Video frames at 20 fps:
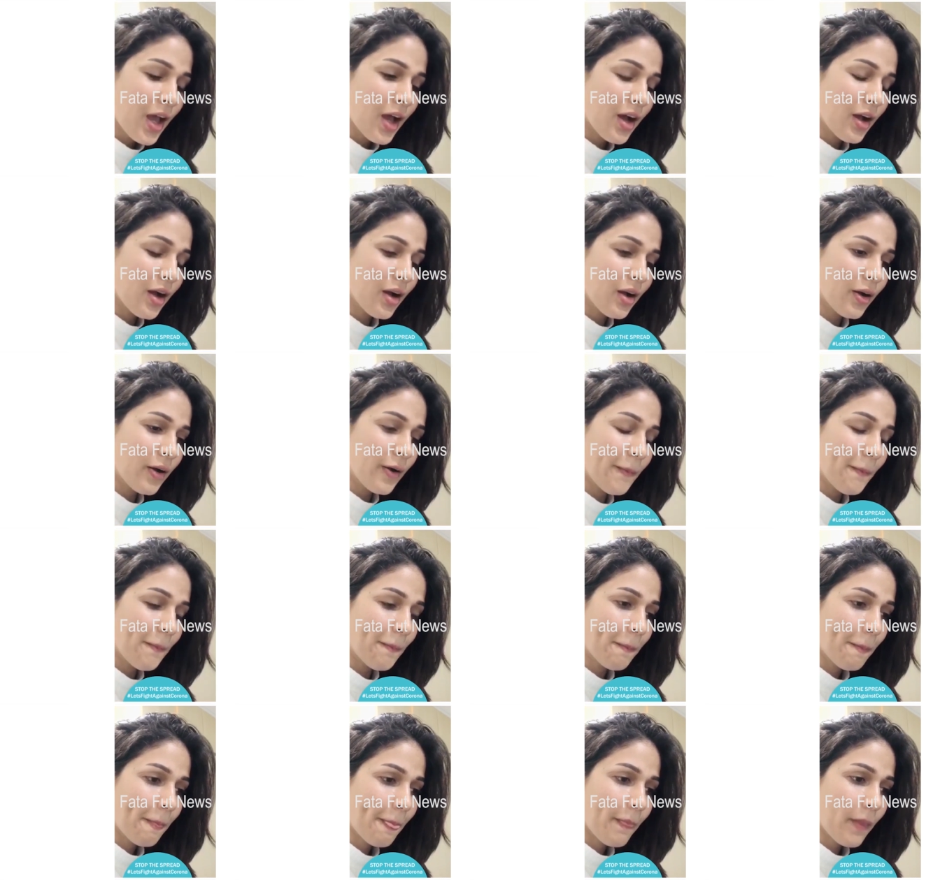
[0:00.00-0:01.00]

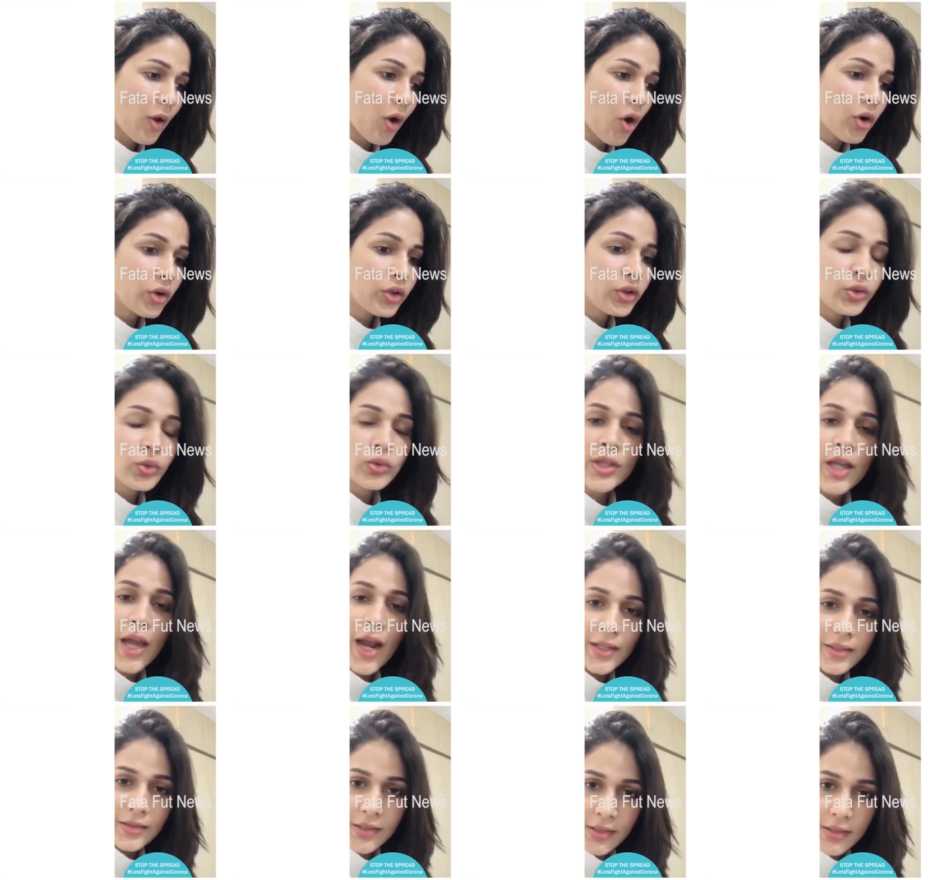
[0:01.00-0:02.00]
Um, or use a
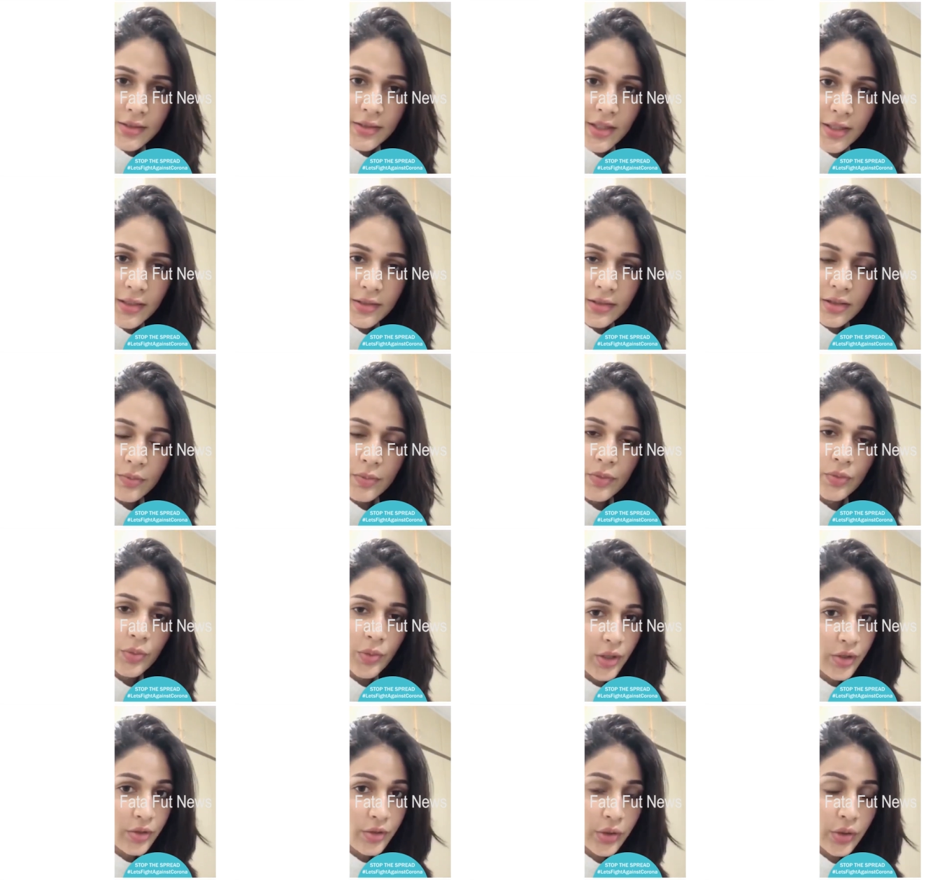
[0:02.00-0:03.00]
hand sanitizer
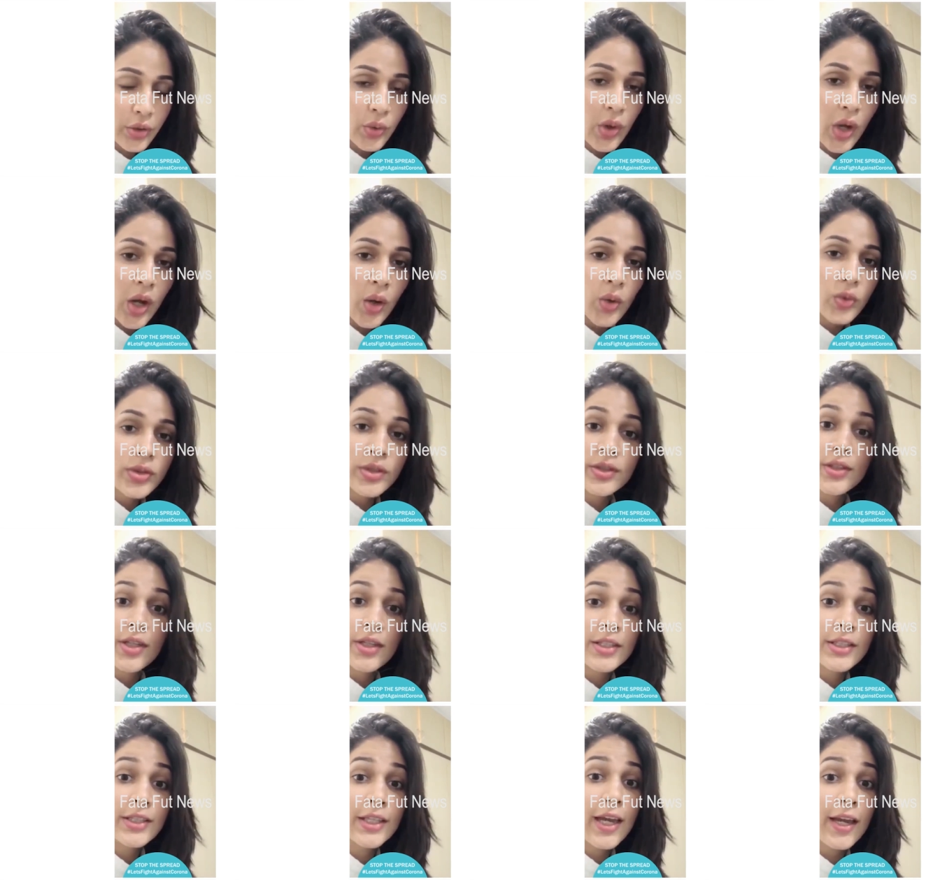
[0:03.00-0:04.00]
before entering your house and
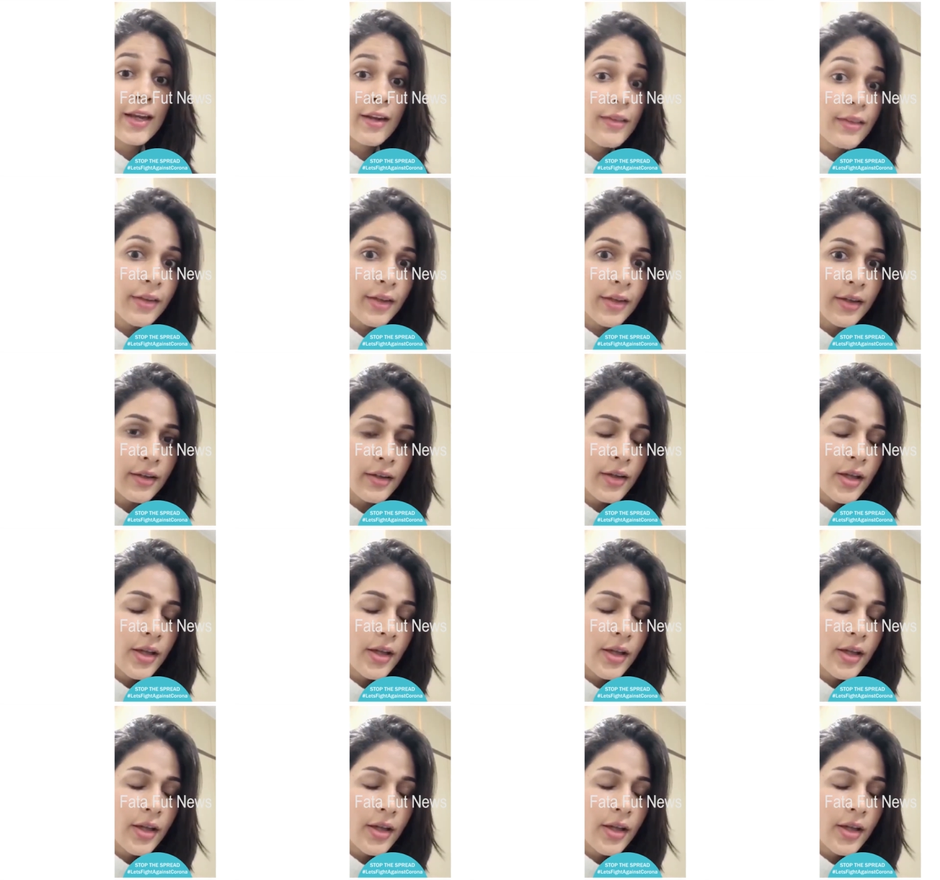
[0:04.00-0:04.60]
touching anything